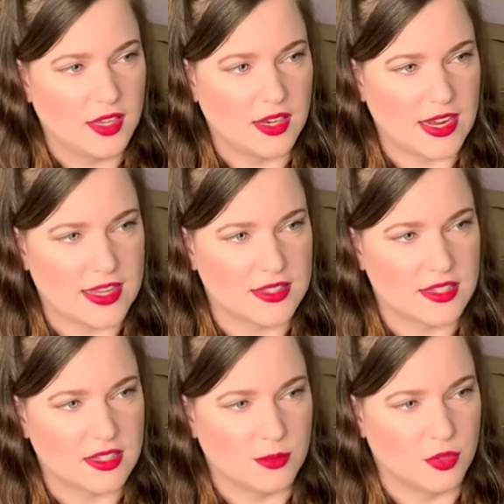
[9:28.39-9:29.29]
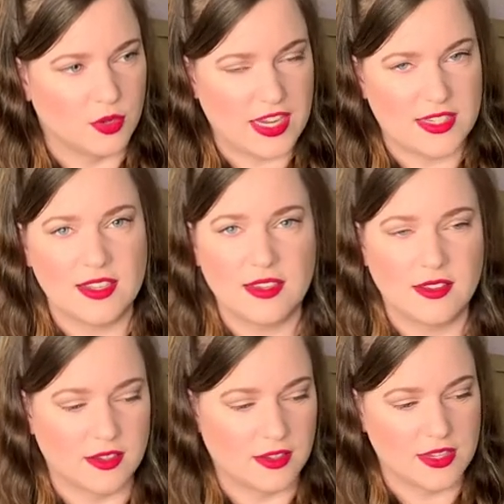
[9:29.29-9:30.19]
It has some great
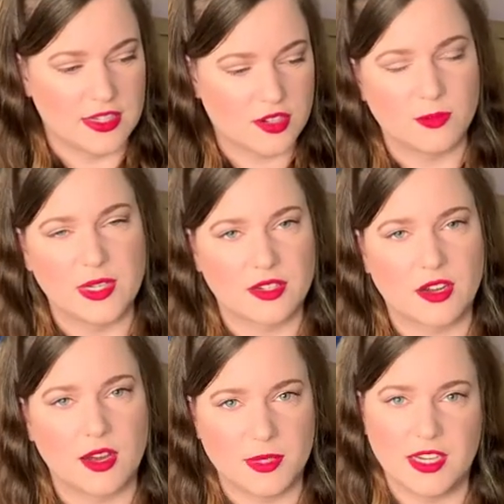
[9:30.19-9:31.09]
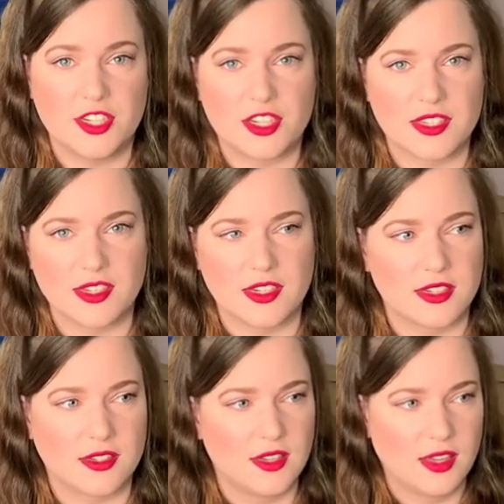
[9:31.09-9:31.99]
uh, instrument combinations in
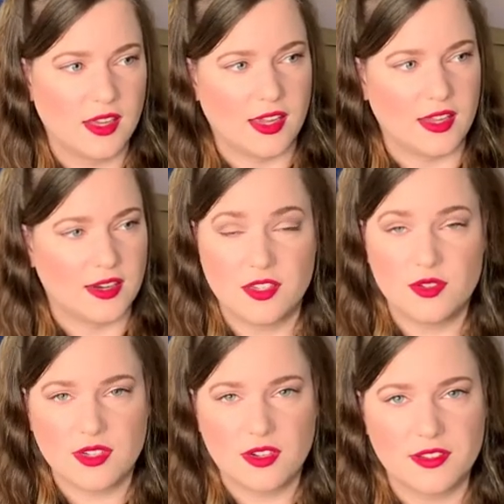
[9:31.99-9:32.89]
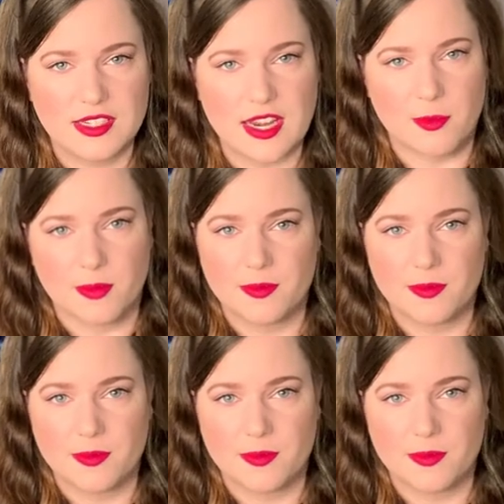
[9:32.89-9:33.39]
it, and I use it all the time.